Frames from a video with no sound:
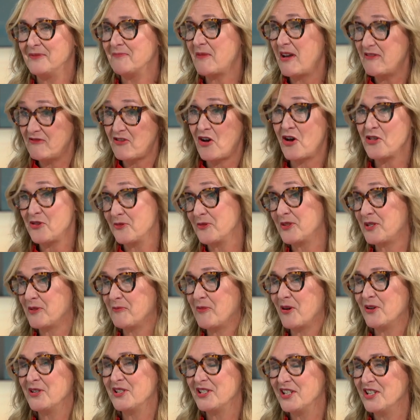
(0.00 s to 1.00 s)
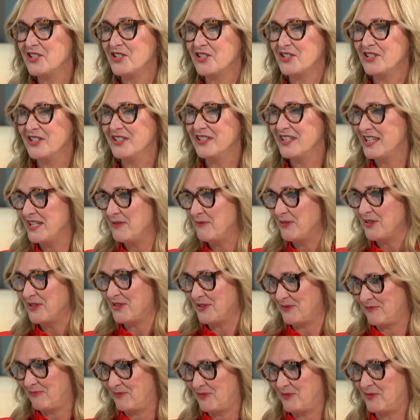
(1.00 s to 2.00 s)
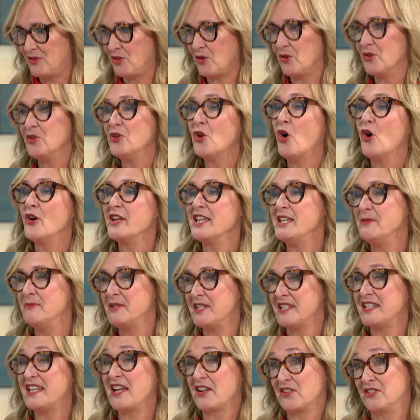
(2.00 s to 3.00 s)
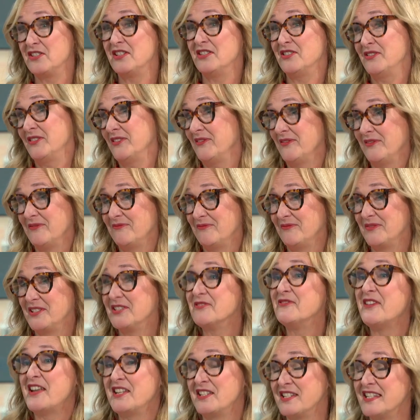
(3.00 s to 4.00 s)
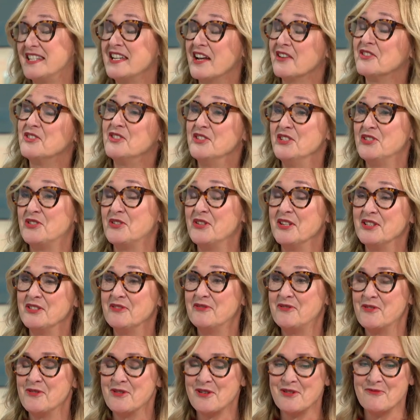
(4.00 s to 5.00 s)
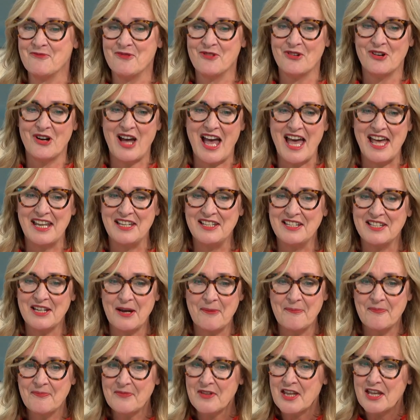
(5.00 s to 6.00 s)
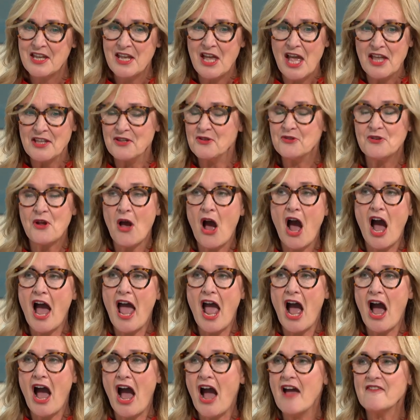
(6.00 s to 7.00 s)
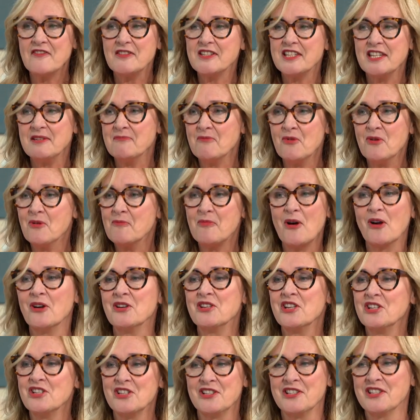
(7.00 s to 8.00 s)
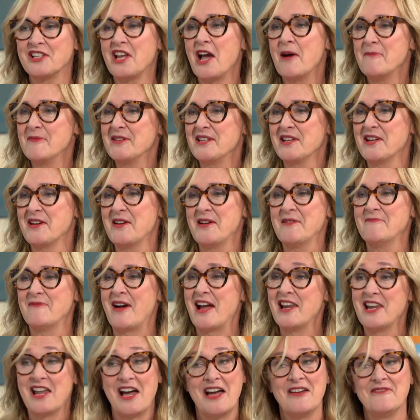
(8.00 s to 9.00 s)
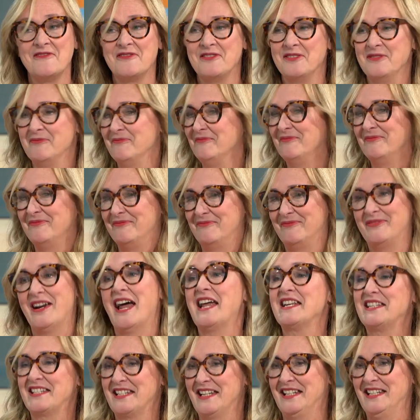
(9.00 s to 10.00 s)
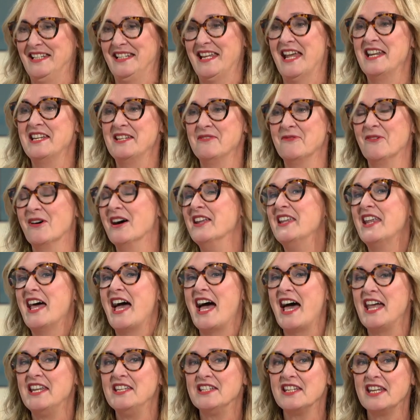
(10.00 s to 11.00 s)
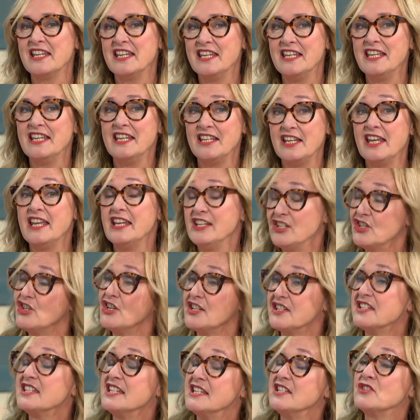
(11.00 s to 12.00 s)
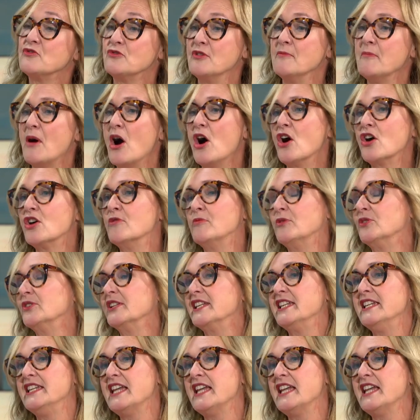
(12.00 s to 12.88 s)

My father was a politician. He was John Nott. Mm. He was Secretary, mm. Defence Secretary during the Falkland War. And, um, you know, I, have seen more politicians come and go in my life than practically anyone. And uh, he, he just is remarkable. Mm.